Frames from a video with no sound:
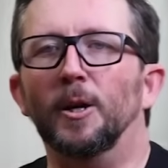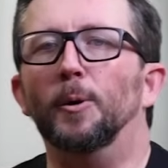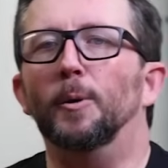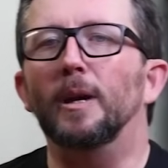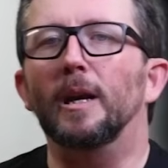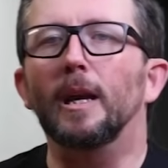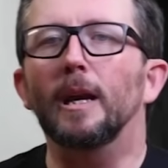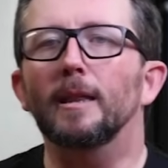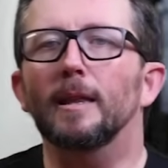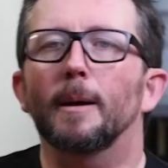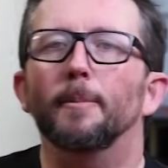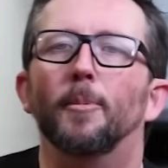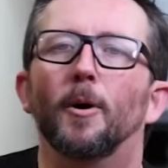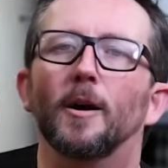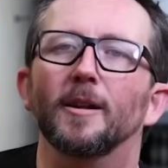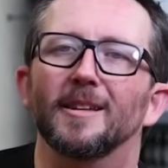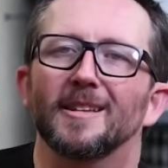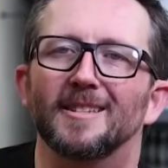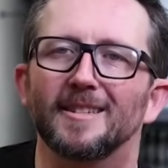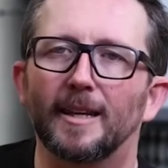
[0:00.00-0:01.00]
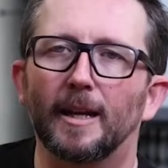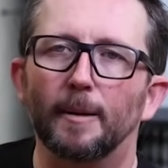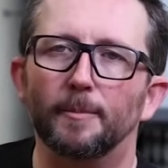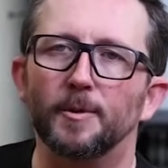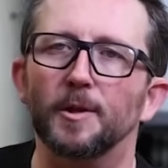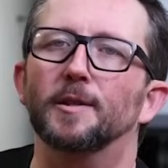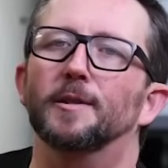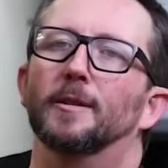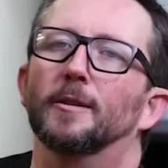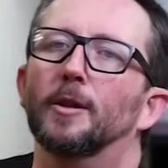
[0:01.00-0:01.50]
when you need that ball to set up
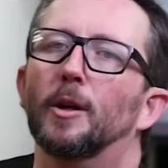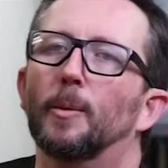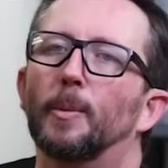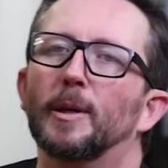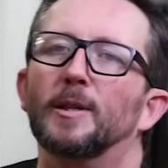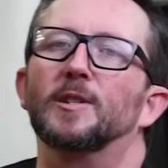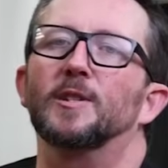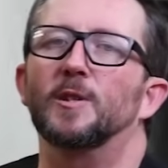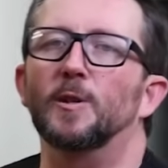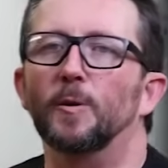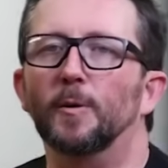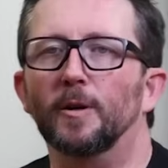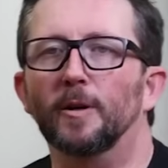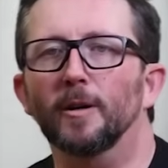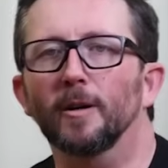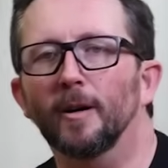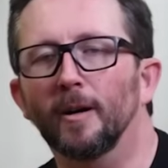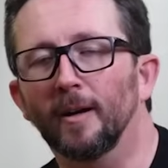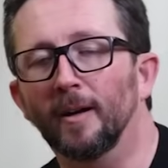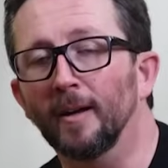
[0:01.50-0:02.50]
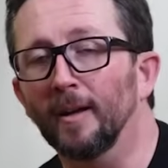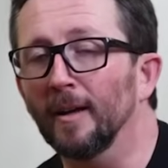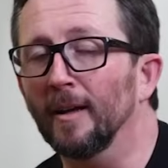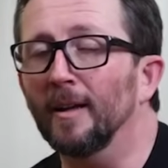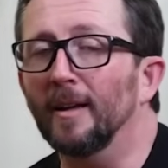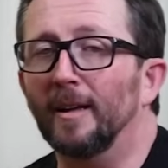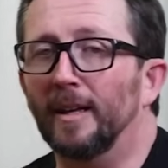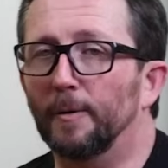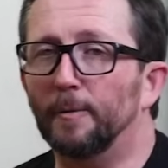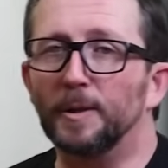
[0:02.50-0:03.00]
just a little bit sooner.
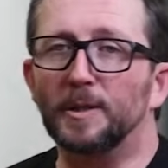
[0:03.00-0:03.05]
And